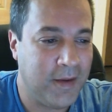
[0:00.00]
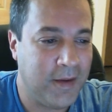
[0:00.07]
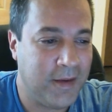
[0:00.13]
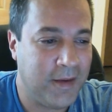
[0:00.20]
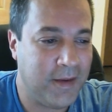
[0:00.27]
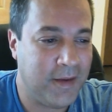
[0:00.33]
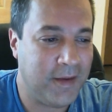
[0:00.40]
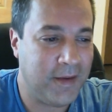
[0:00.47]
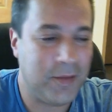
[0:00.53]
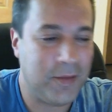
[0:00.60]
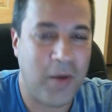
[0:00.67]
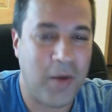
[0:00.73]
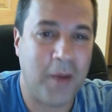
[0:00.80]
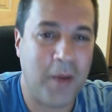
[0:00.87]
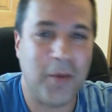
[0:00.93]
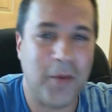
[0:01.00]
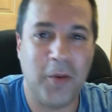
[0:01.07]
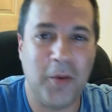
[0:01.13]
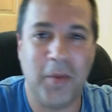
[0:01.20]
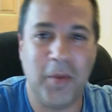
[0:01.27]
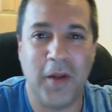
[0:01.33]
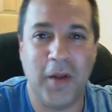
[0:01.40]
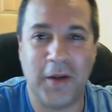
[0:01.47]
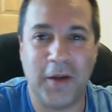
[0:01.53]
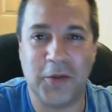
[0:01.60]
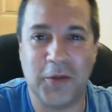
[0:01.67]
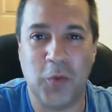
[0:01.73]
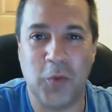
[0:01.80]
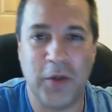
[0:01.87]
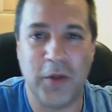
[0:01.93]
it's probably going to be like a
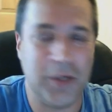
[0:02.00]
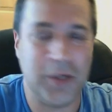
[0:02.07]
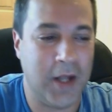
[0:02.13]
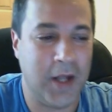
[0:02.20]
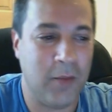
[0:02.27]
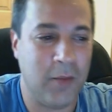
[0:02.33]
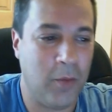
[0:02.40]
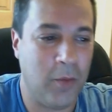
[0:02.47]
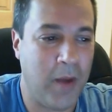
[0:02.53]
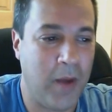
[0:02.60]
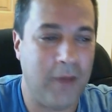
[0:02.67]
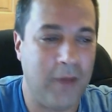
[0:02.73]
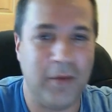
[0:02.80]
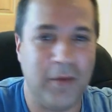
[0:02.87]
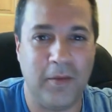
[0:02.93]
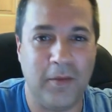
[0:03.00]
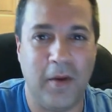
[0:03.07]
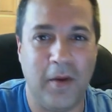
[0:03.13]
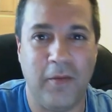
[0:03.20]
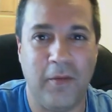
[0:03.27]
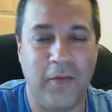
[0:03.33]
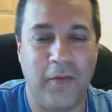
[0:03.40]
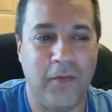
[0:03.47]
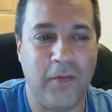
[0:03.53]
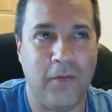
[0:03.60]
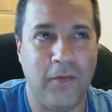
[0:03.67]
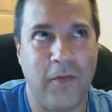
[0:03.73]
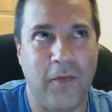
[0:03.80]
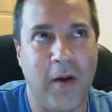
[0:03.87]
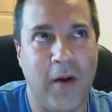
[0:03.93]
switch again. We'll have a
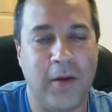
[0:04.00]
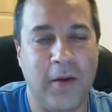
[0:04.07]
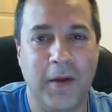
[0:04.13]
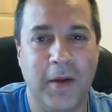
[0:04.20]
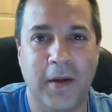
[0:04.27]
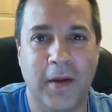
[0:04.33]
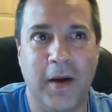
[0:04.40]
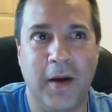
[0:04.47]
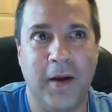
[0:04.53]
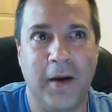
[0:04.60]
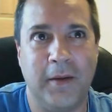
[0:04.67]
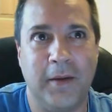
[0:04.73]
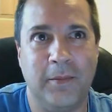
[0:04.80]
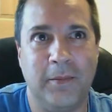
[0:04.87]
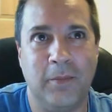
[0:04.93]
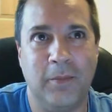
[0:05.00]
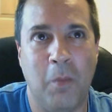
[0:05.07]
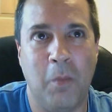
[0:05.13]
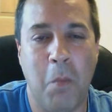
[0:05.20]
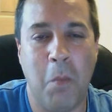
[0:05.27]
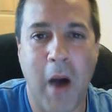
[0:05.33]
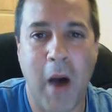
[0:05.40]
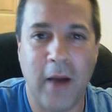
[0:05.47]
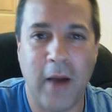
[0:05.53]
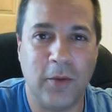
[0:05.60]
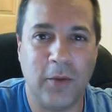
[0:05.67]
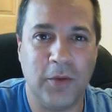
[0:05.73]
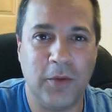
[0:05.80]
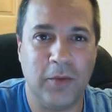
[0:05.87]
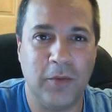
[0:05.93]
fairly
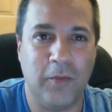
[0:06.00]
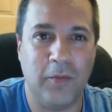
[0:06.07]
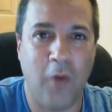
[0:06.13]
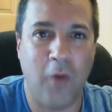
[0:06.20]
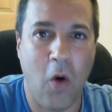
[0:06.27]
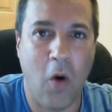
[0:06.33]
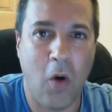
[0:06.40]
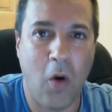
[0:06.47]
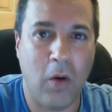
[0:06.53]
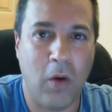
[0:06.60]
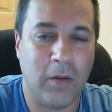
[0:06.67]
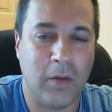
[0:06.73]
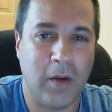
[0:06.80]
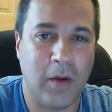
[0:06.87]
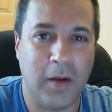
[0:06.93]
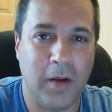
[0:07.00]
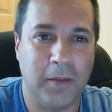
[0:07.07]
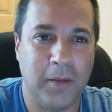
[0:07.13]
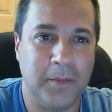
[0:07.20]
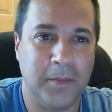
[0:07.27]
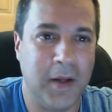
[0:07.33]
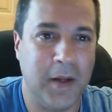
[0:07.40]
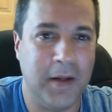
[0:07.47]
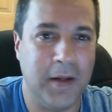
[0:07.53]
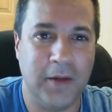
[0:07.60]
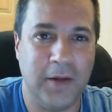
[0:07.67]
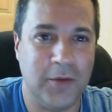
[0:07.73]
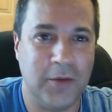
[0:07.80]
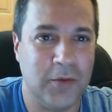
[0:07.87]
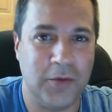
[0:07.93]
mild fall, and then
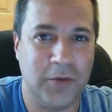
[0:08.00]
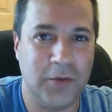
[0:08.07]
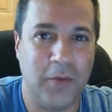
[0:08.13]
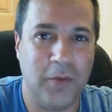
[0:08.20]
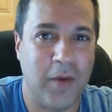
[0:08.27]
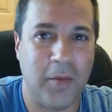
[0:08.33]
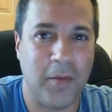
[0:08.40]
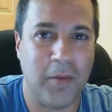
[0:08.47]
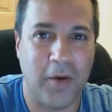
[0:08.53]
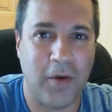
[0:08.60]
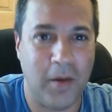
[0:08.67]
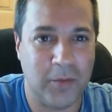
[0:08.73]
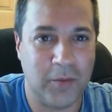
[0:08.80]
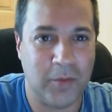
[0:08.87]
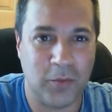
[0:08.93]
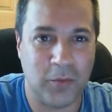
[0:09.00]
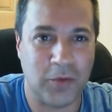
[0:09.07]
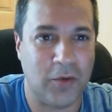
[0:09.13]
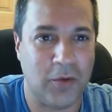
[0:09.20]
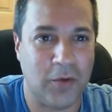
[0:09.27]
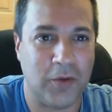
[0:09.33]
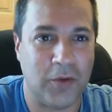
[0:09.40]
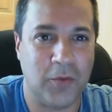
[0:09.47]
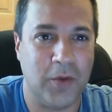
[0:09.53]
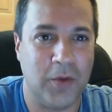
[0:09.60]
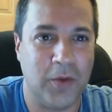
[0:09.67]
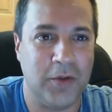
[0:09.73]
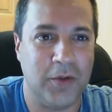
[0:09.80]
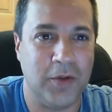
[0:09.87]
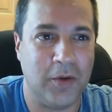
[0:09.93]
as soon as November comes, we'll start
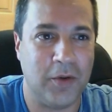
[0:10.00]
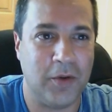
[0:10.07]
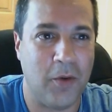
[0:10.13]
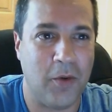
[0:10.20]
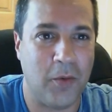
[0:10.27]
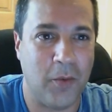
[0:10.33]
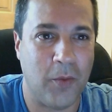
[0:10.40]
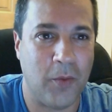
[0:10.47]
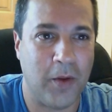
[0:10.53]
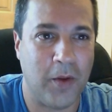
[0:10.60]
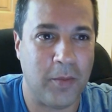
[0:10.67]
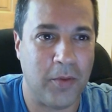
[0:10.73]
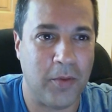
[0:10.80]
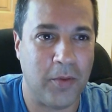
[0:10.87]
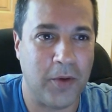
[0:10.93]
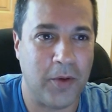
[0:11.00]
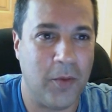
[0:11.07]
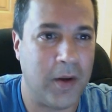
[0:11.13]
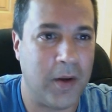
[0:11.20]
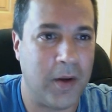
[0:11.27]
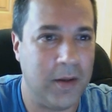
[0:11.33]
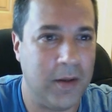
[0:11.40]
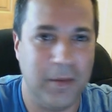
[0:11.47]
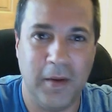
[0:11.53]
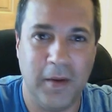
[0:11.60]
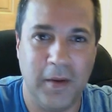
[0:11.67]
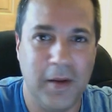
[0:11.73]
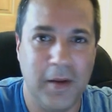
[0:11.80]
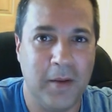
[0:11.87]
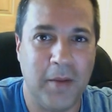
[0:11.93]
switching into colder weather pretty quick, and
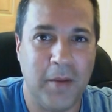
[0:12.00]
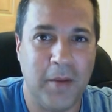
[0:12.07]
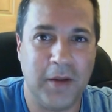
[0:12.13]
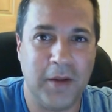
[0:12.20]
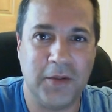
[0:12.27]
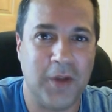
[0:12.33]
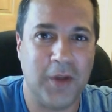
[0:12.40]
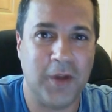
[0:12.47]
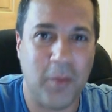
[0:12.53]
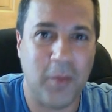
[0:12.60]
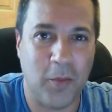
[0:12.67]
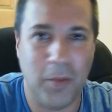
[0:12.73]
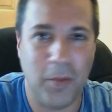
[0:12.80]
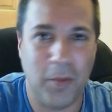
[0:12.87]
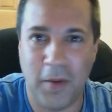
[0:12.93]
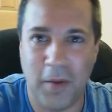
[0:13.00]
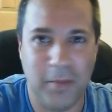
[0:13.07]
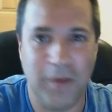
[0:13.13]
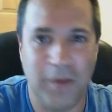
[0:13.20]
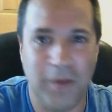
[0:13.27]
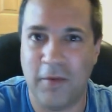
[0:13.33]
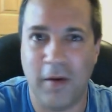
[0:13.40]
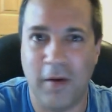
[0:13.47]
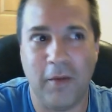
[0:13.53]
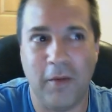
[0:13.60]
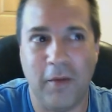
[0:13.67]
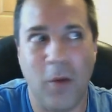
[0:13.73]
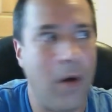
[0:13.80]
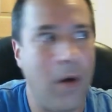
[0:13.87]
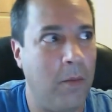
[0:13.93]
by December we might be very
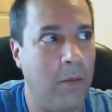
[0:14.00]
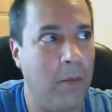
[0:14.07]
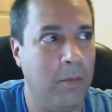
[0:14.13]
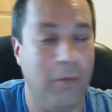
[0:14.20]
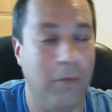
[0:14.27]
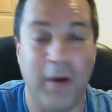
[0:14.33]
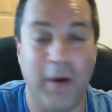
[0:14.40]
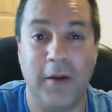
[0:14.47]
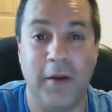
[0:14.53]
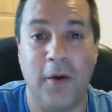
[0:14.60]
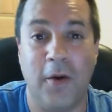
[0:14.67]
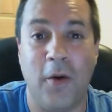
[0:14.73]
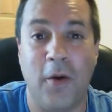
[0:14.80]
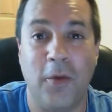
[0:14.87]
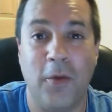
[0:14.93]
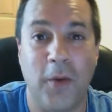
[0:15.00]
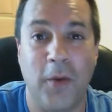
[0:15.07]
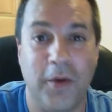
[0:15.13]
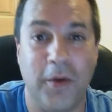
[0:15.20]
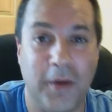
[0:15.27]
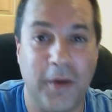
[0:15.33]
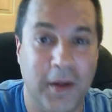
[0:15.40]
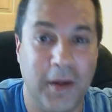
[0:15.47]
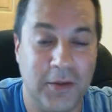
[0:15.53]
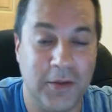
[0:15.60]
well right into the heart of winter again.